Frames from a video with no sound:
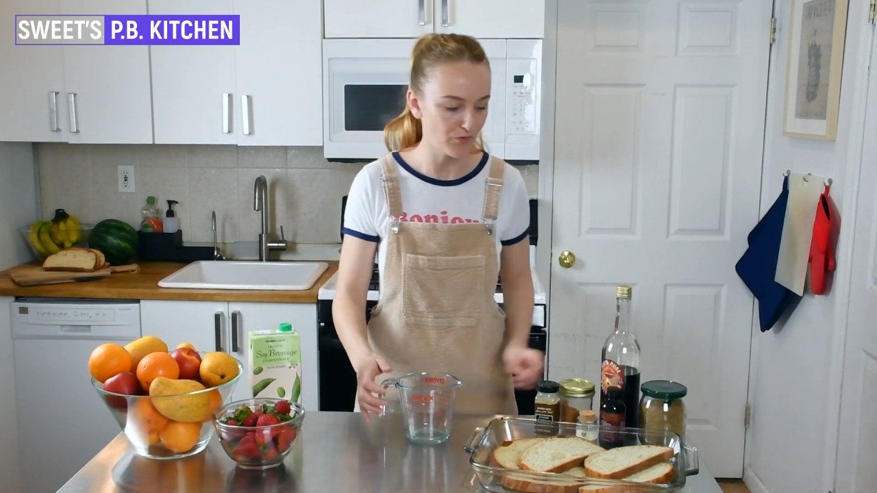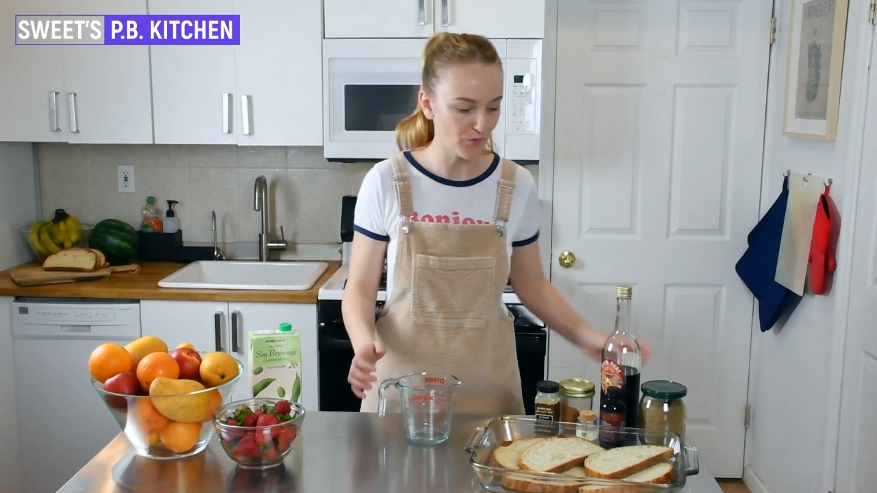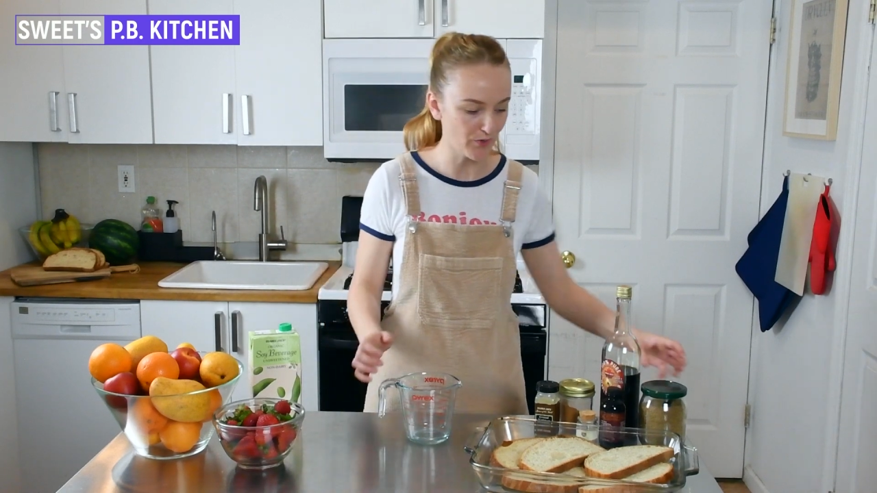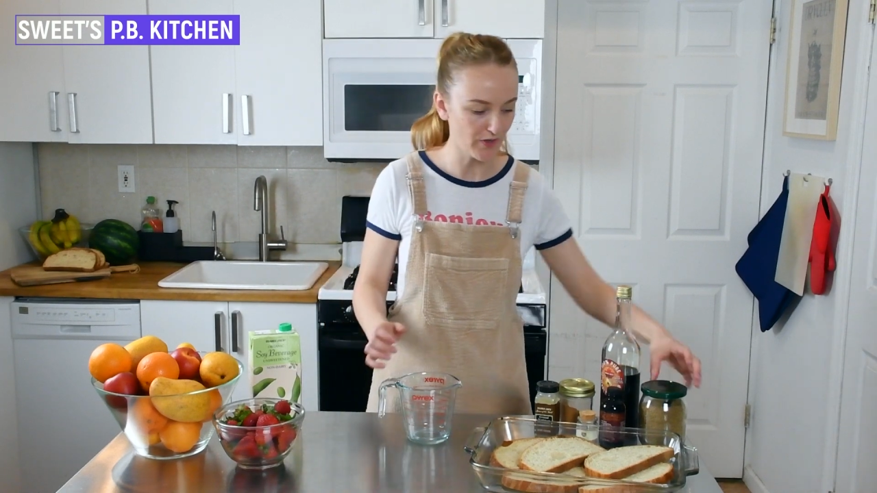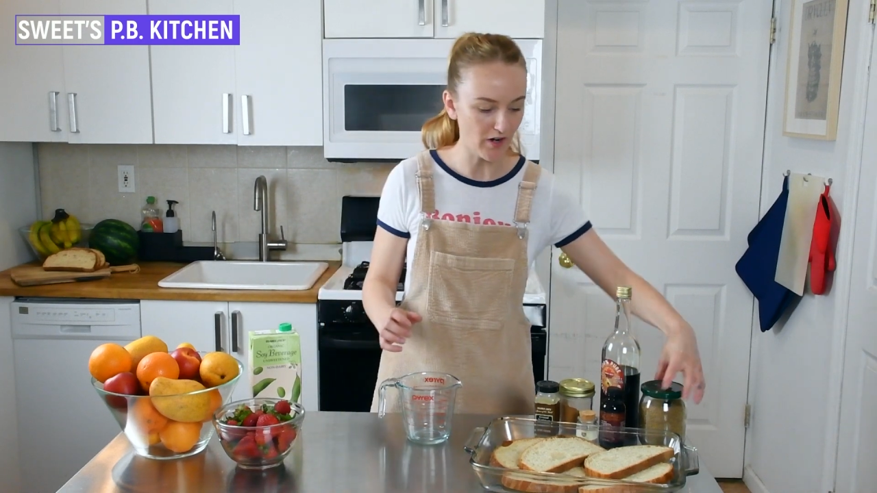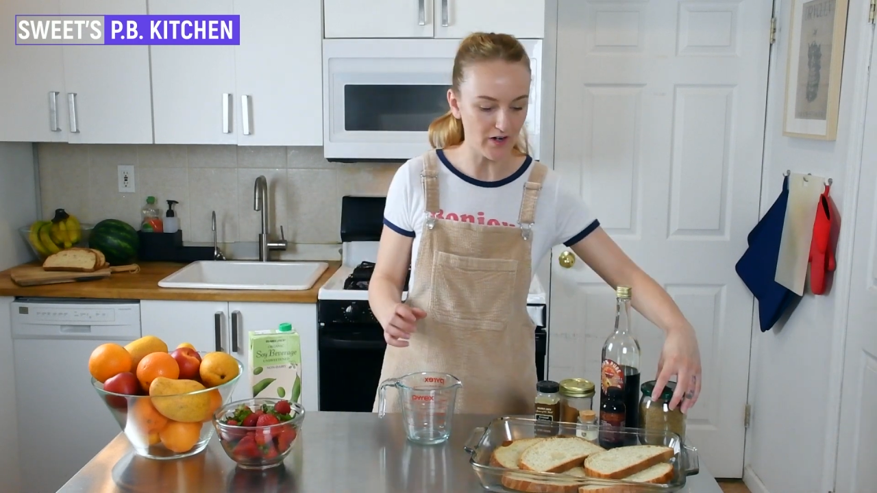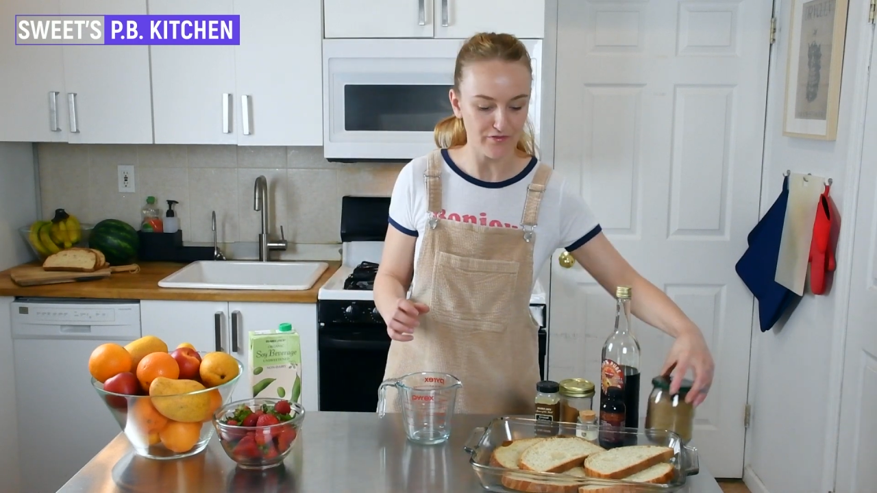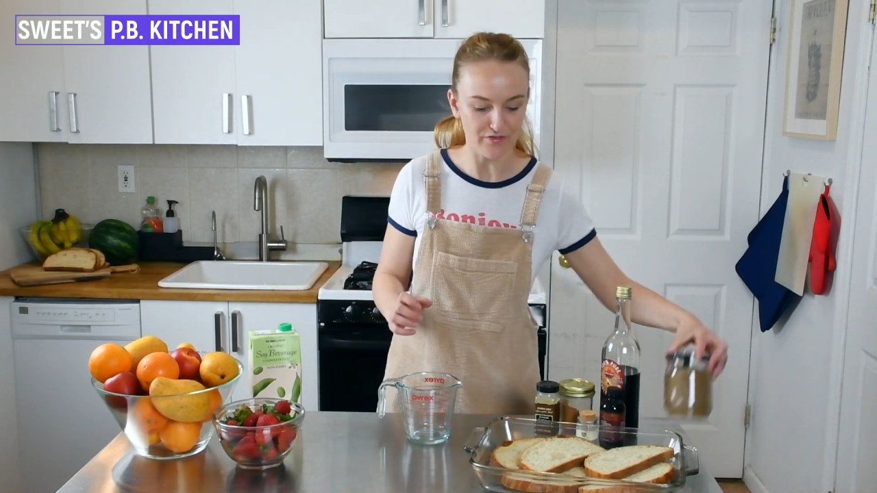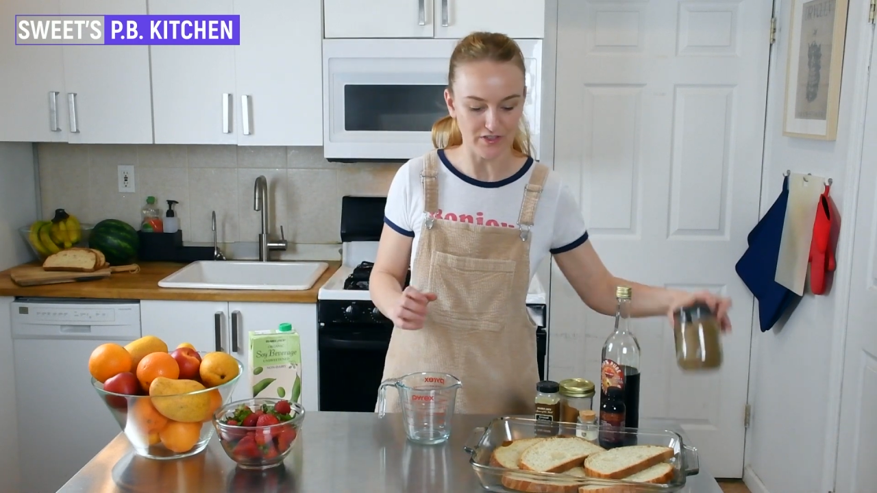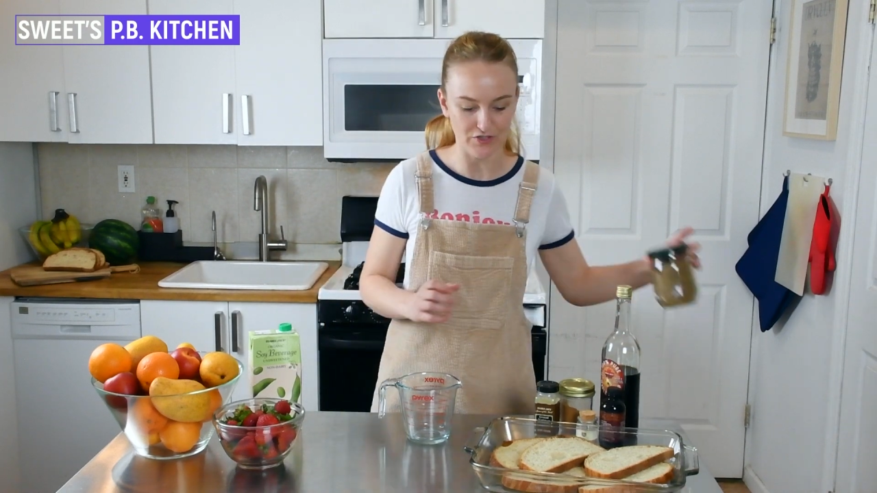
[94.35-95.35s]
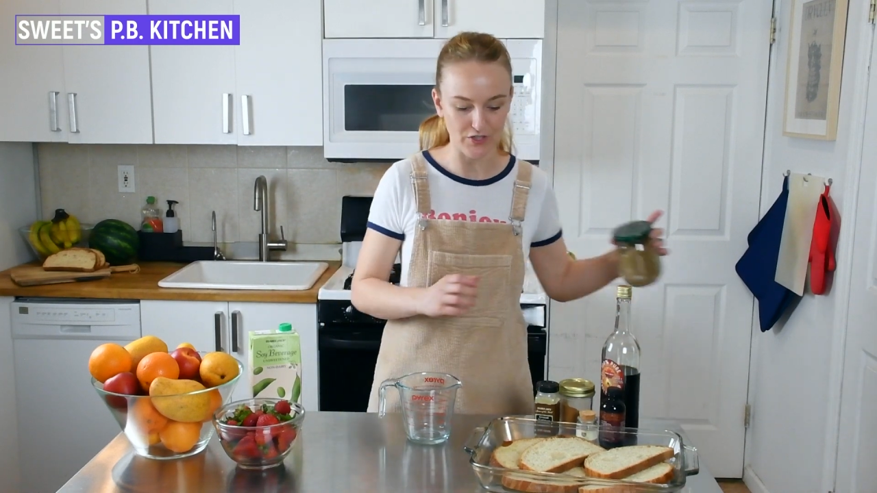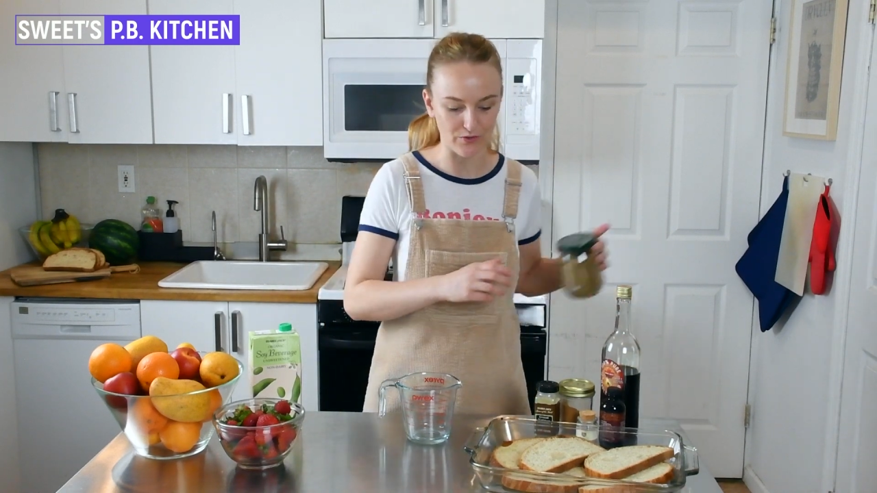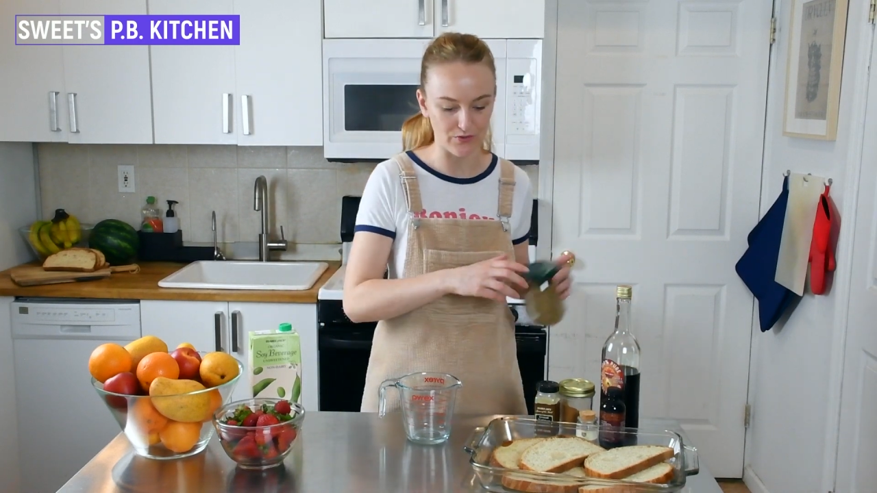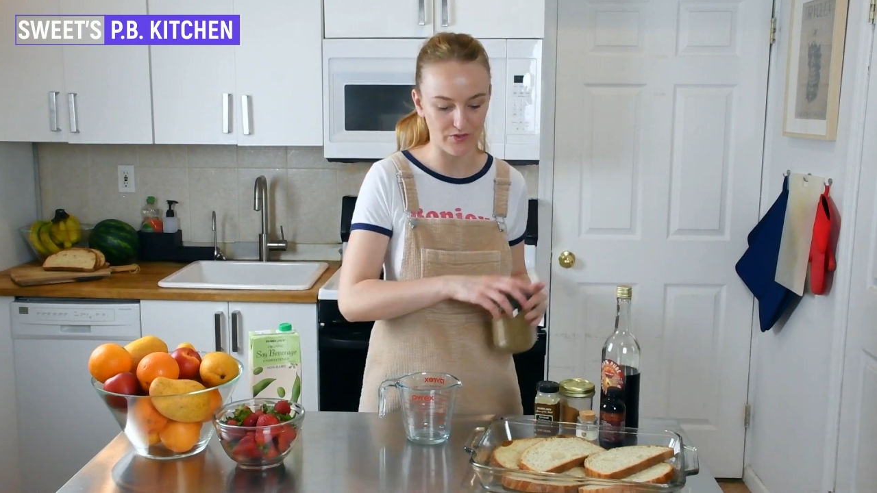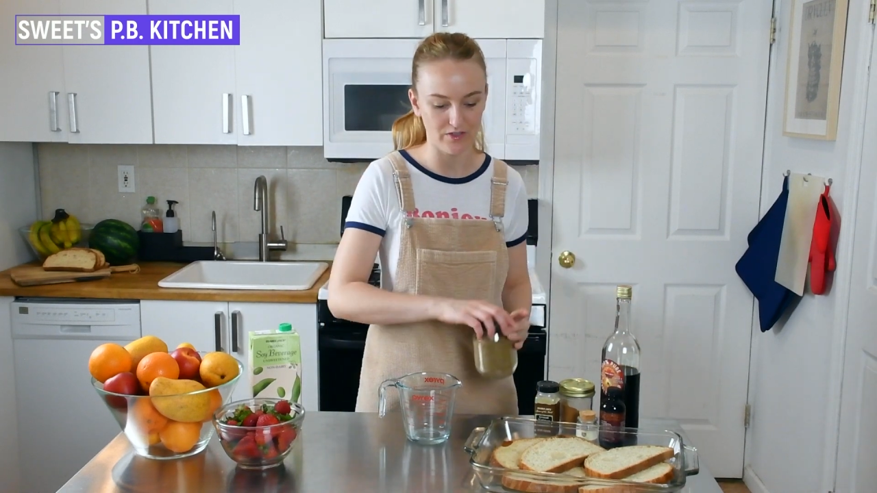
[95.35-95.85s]
for our French
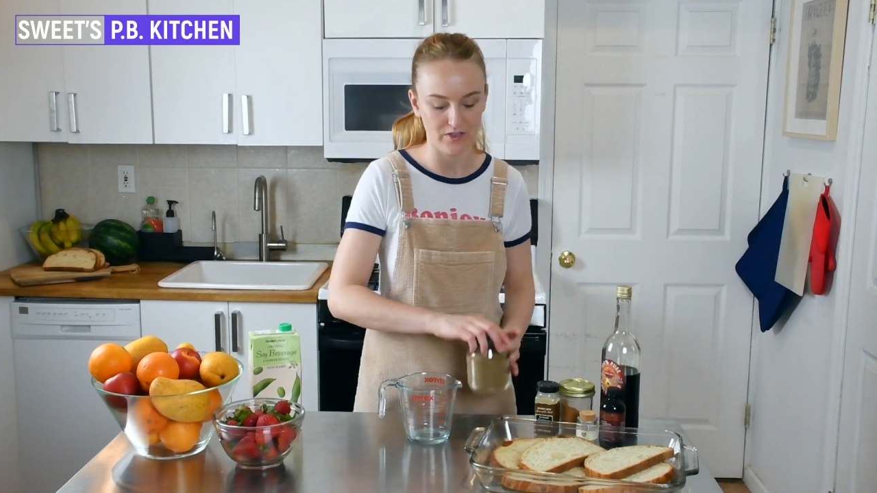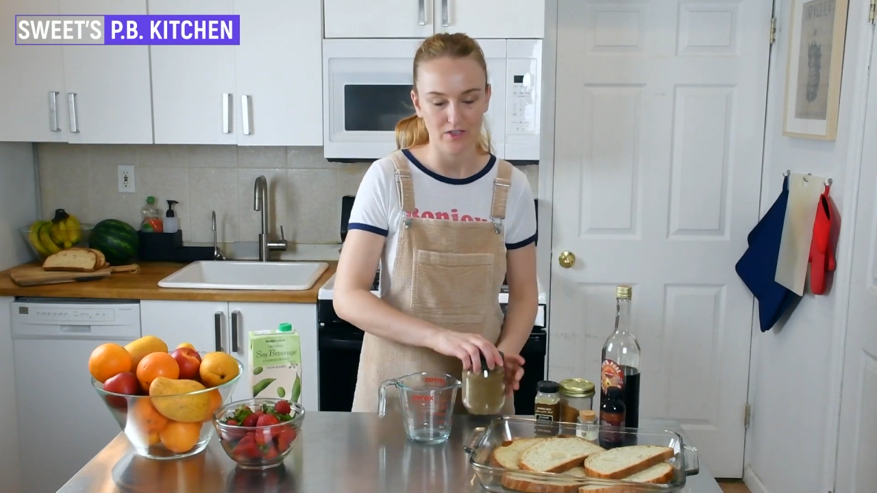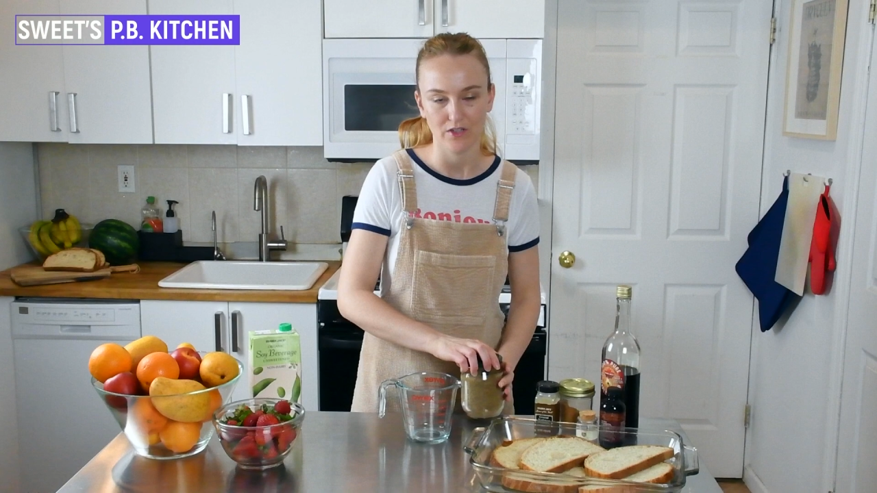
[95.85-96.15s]
toast.